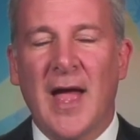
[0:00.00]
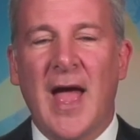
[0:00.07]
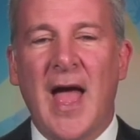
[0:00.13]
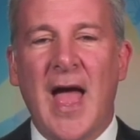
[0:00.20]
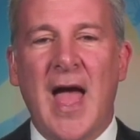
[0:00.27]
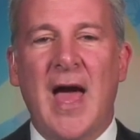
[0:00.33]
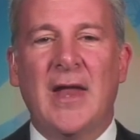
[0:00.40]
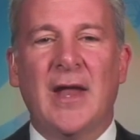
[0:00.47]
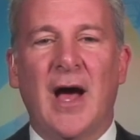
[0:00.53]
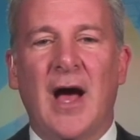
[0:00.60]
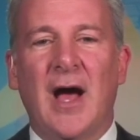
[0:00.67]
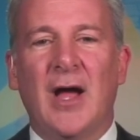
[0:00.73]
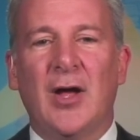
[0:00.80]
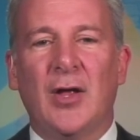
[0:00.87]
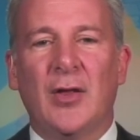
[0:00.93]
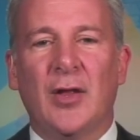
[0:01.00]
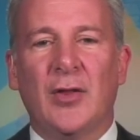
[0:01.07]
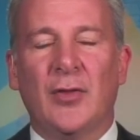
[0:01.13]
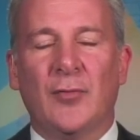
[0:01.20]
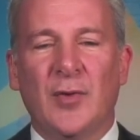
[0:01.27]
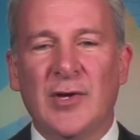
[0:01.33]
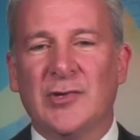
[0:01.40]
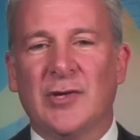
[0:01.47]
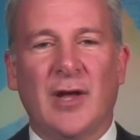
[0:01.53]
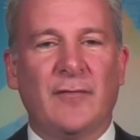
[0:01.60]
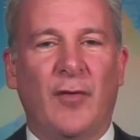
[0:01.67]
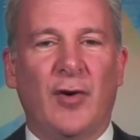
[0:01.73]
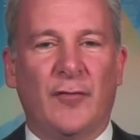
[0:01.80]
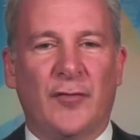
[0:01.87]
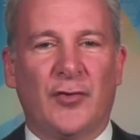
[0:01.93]
And the reason I
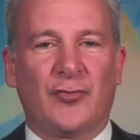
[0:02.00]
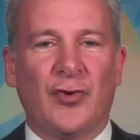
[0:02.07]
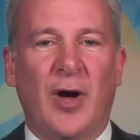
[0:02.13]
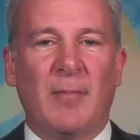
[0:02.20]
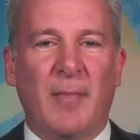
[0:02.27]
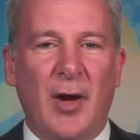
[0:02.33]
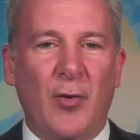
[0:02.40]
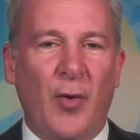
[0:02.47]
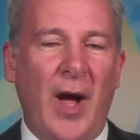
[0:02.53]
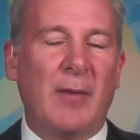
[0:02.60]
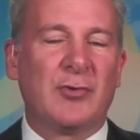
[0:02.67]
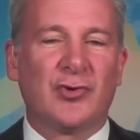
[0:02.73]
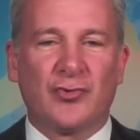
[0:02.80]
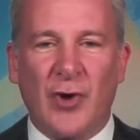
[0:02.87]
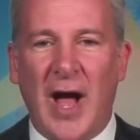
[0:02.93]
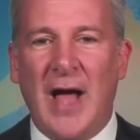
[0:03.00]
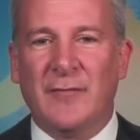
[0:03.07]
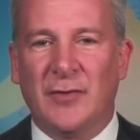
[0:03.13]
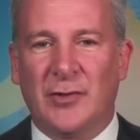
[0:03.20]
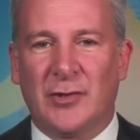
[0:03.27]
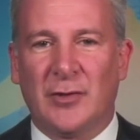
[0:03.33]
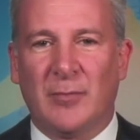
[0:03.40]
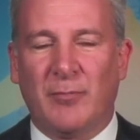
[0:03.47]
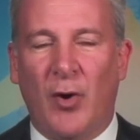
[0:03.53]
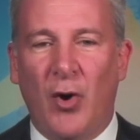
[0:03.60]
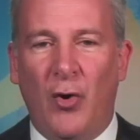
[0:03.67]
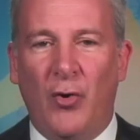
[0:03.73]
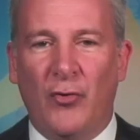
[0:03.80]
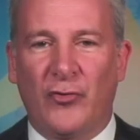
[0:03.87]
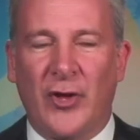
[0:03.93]
voted for Trump, my, I was driving to the
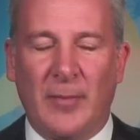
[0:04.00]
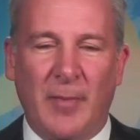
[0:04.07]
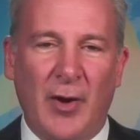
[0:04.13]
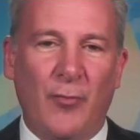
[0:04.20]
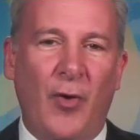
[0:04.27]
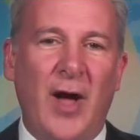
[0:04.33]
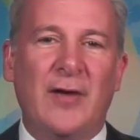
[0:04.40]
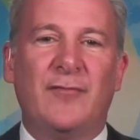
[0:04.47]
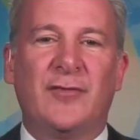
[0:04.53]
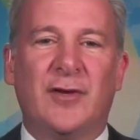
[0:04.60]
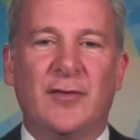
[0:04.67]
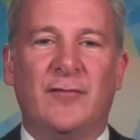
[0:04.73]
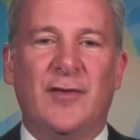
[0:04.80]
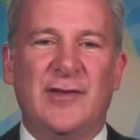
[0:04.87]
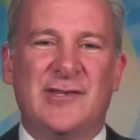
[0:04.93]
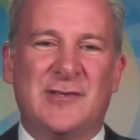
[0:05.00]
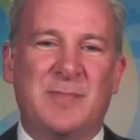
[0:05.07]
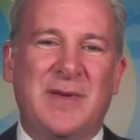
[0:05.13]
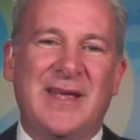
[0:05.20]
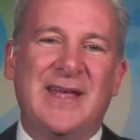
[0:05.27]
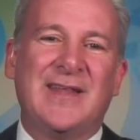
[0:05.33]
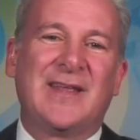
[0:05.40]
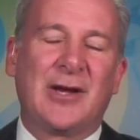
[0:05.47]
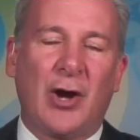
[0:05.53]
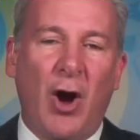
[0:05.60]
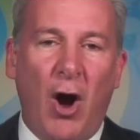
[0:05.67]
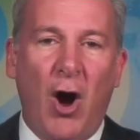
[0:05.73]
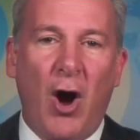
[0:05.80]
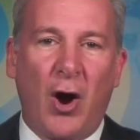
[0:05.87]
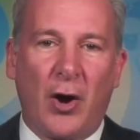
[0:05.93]
polls, and my wife convinced me in the
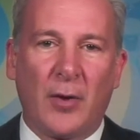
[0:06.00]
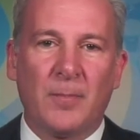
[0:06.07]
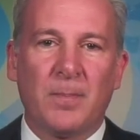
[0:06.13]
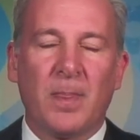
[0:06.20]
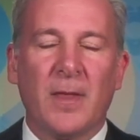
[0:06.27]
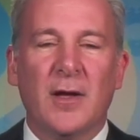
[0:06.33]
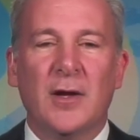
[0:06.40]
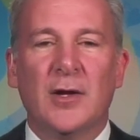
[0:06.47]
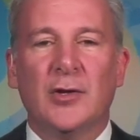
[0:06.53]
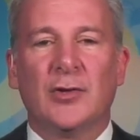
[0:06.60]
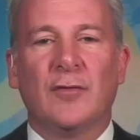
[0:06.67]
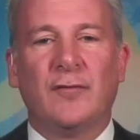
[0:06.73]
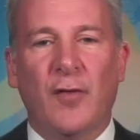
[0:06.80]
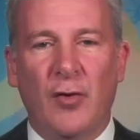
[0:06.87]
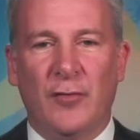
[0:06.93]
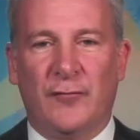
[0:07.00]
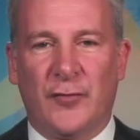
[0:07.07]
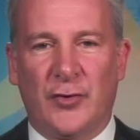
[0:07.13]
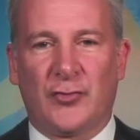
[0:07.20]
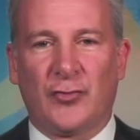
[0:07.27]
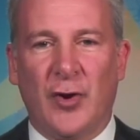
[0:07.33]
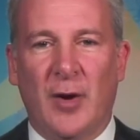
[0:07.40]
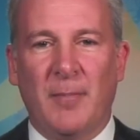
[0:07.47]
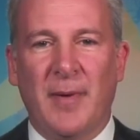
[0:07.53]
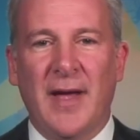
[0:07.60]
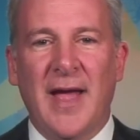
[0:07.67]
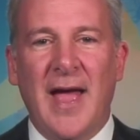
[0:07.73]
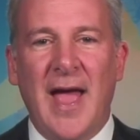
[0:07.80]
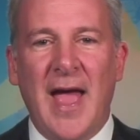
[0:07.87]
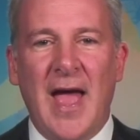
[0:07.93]
car to vote for Trump.
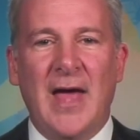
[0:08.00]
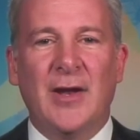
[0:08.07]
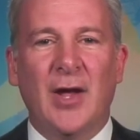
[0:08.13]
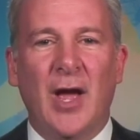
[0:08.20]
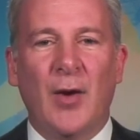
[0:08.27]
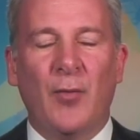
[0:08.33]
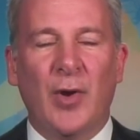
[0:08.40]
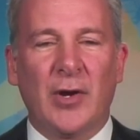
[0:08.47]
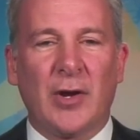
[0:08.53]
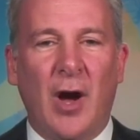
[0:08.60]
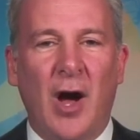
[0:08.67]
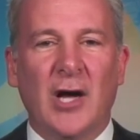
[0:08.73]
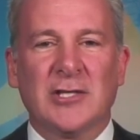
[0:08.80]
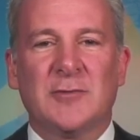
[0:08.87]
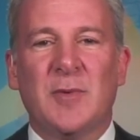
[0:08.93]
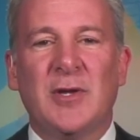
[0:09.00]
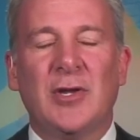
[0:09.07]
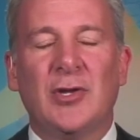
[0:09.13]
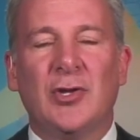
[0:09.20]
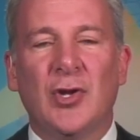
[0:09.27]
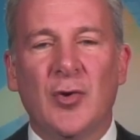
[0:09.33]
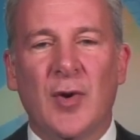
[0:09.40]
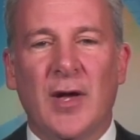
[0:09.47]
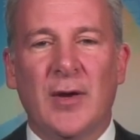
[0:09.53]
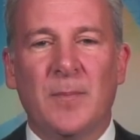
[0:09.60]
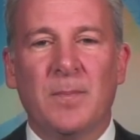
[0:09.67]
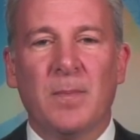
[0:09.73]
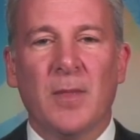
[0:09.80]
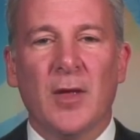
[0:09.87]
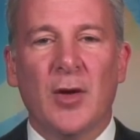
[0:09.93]
And what caused me to do it
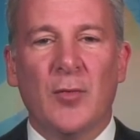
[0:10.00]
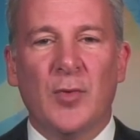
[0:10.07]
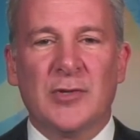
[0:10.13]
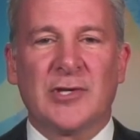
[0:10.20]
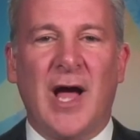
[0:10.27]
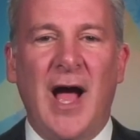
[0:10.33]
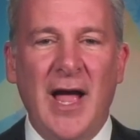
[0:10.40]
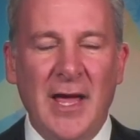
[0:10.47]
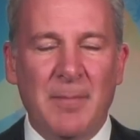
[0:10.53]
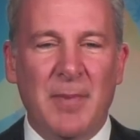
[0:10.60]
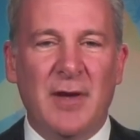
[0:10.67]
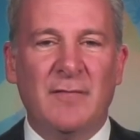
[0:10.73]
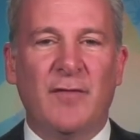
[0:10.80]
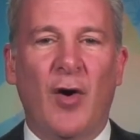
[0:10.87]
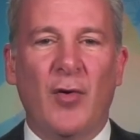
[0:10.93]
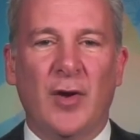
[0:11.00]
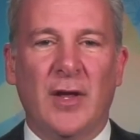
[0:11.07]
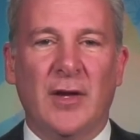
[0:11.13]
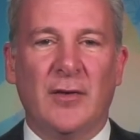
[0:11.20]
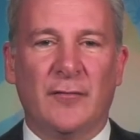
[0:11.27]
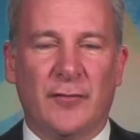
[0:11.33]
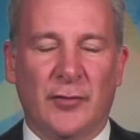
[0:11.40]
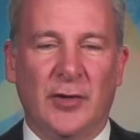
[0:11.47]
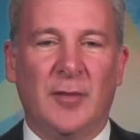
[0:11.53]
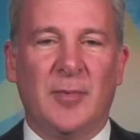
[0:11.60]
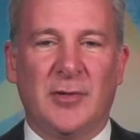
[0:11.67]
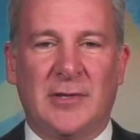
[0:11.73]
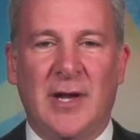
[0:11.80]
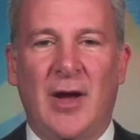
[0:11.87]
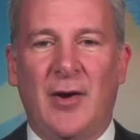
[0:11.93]
was I had been voting for
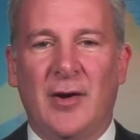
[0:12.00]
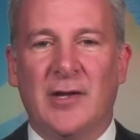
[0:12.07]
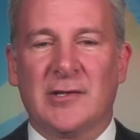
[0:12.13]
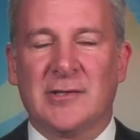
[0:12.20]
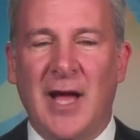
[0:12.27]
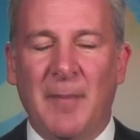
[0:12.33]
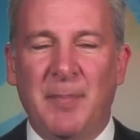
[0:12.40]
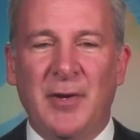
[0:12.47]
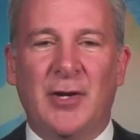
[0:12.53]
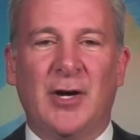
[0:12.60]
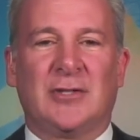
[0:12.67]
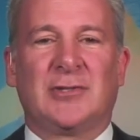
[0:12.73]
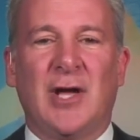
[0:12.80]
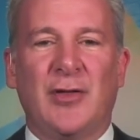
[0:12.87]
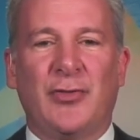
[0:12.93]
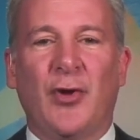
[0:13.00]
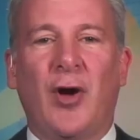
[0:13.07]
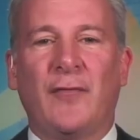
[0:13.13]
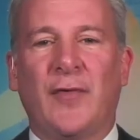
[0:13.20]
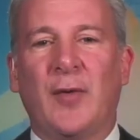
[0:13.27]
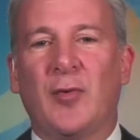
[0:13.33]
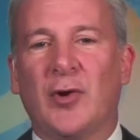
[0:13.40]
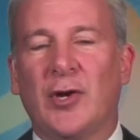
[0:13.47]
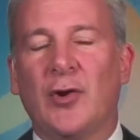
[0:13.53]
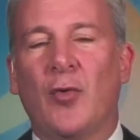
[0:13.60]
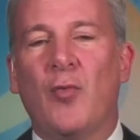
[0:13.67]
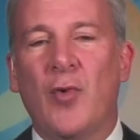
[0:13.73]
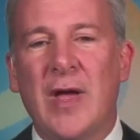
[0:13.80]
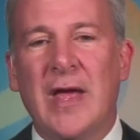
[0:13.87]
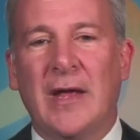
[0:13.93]
libertarians, not because I thought they were going to
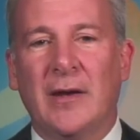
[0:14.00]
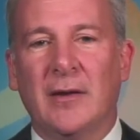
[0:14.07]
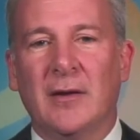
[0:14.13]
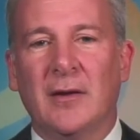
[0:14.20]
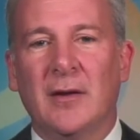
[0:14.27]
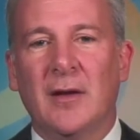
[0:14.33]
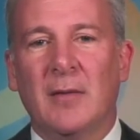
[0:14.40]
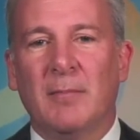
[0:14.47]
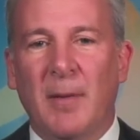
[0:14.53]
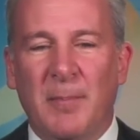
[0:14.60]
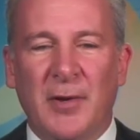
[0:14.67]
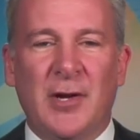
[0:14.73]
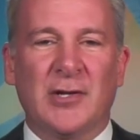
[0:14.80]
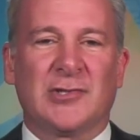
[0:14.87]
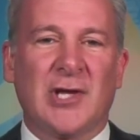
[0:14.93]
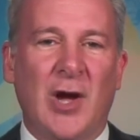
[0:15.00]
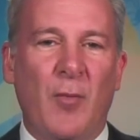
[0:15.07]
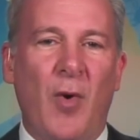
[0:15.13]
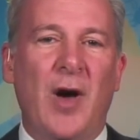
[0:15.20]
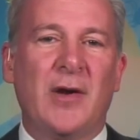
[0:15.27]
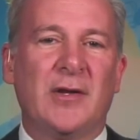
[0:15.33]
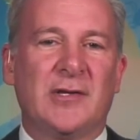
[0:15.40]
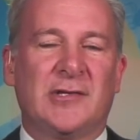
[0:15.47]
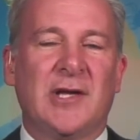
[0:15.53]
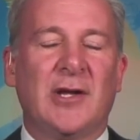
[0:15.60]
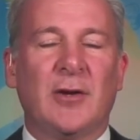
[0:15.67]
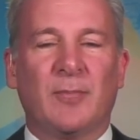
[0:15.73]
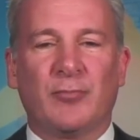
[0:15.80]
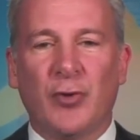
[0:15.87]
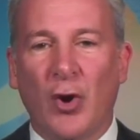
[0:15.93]
win, but because I wanted to send
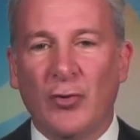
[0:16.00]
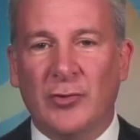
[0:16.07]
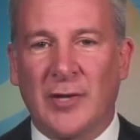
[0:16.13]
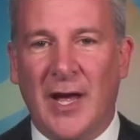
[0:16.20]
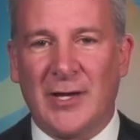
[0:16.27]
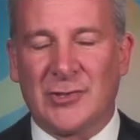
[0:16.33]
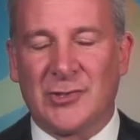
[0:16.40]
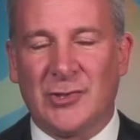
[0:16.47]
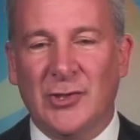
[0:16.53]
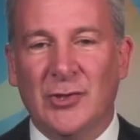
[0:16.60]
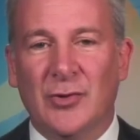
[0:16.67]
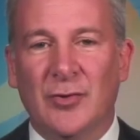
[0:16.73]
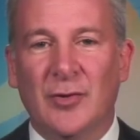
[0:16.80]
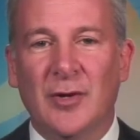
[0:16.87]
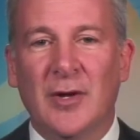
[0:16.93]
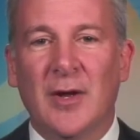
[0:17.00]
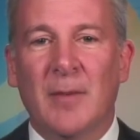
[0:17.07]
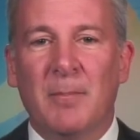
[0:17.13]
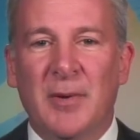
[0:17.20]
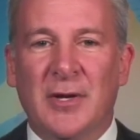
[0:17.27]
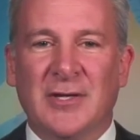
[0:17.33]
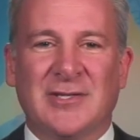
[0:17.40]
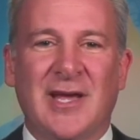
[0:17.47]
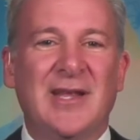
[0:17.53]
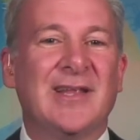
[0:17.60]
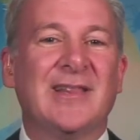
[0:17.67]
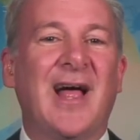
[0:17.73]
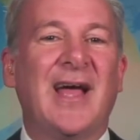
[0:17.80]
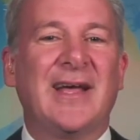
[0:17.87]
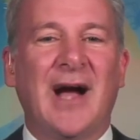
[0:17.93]
a protest too, because I
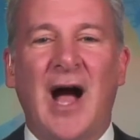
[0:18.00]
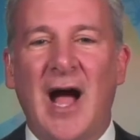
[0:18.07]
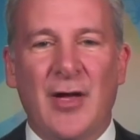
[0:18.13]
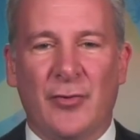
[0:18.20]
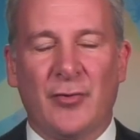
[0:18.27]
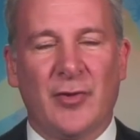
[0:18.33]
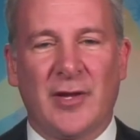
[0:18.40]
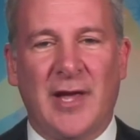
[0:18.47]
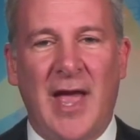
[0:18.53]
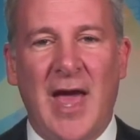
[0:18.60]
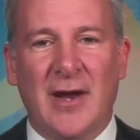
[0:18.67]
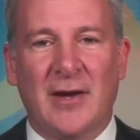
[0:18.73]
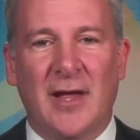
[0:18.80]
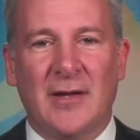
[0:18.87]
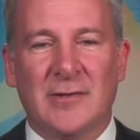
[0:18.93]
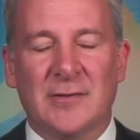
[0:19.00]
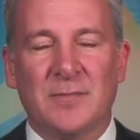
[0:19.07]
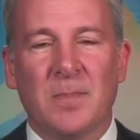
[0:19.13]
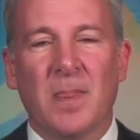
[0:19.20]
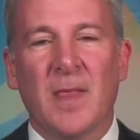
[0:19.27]
didn't like either of the candidates.